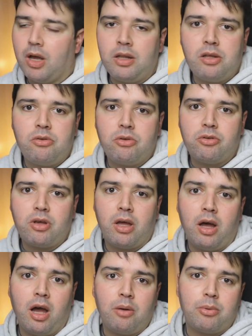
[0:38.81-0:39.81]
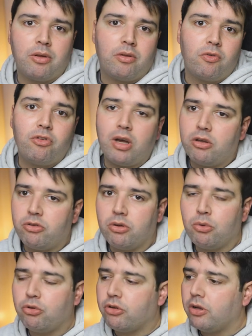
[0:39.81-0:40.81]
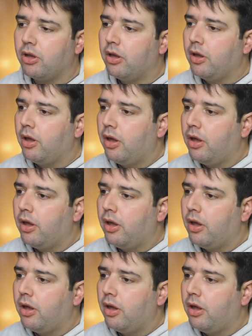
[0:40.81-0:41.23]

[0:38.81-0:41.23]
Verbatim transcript: and it's using a hybrid GI solution,